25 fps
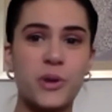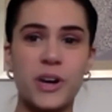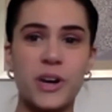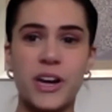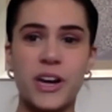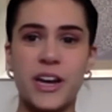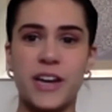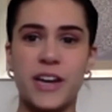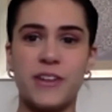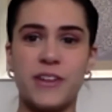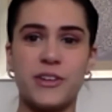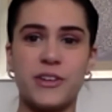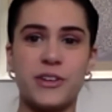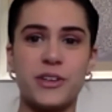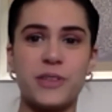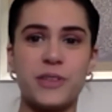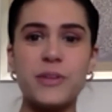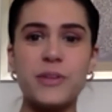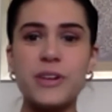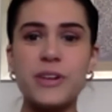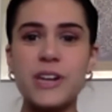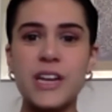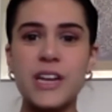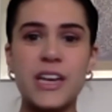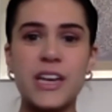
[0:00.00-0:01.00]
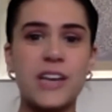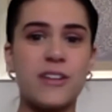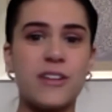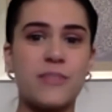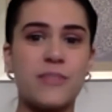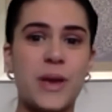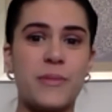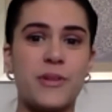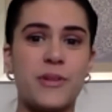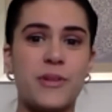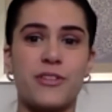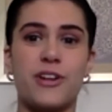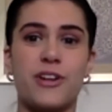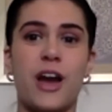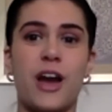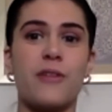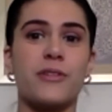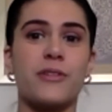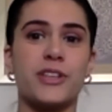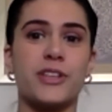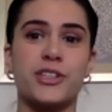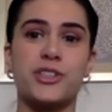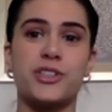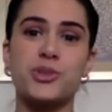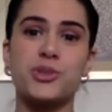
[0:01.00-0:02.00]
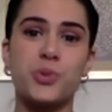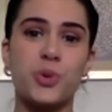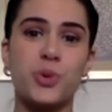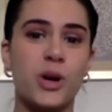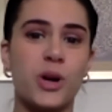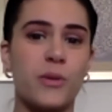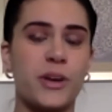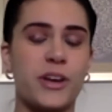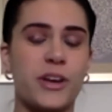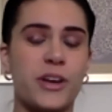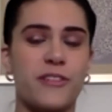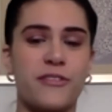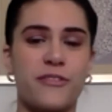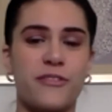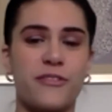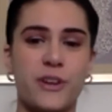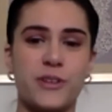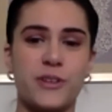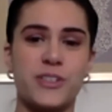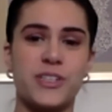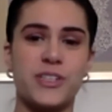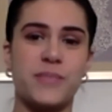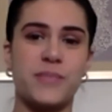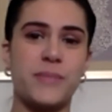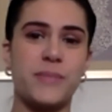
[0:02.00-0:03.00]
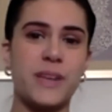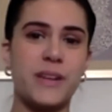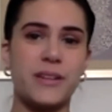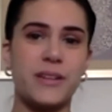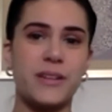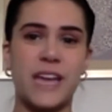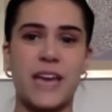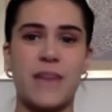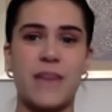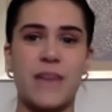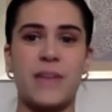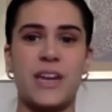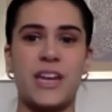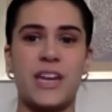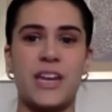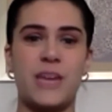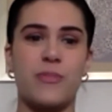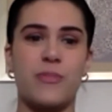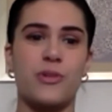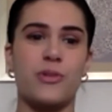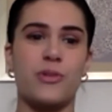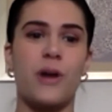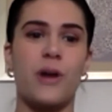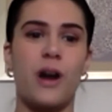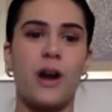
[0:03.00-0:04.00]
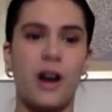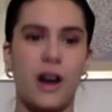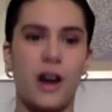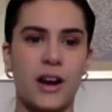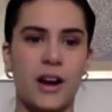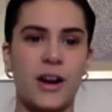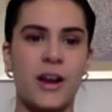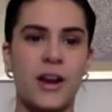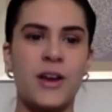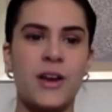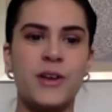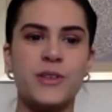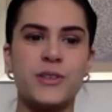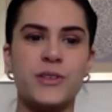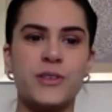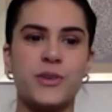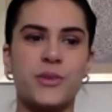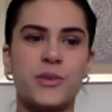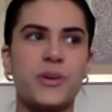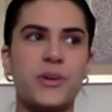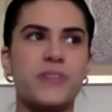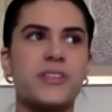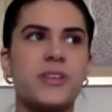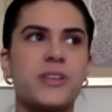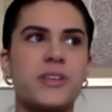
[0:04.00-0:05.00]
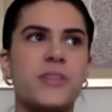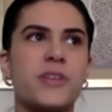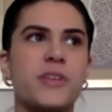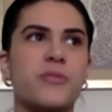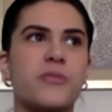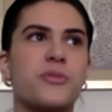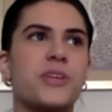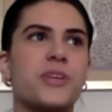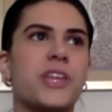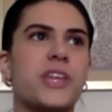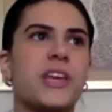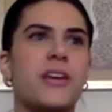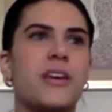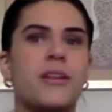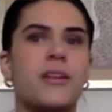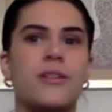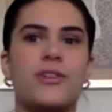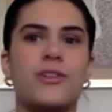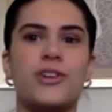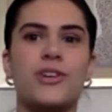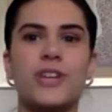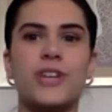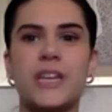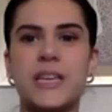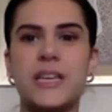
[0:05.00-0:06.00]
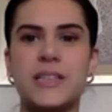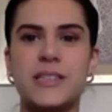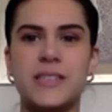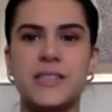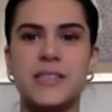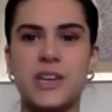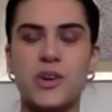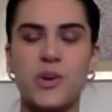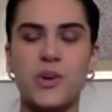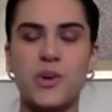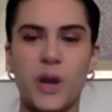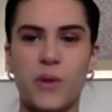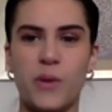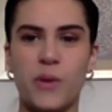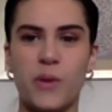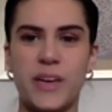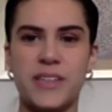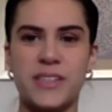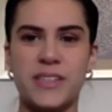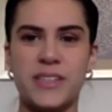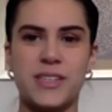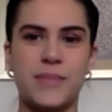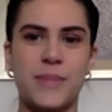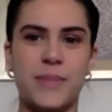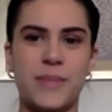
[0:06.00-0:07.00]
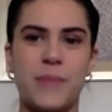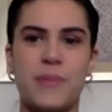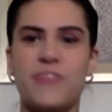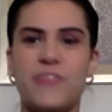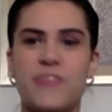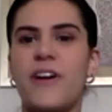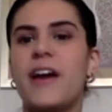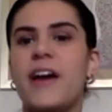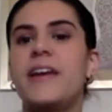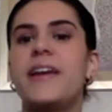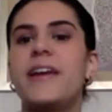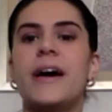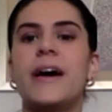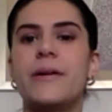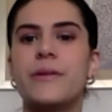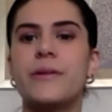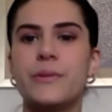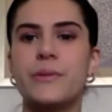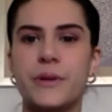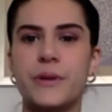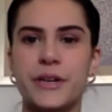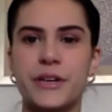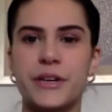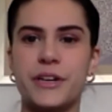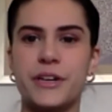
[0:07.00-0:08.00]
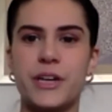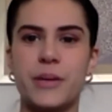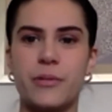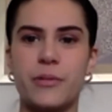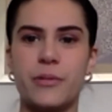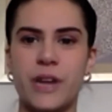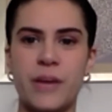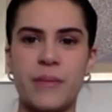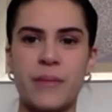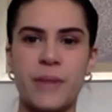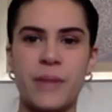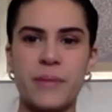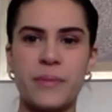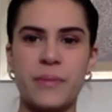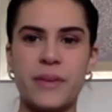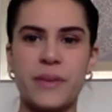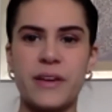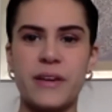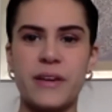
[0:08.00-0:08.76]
in your community and maybe you're not really sure what your first and middle name in Hebrew are. So what are some of the really good, easy, quick ways to maybe find out what your Hebrew name might be?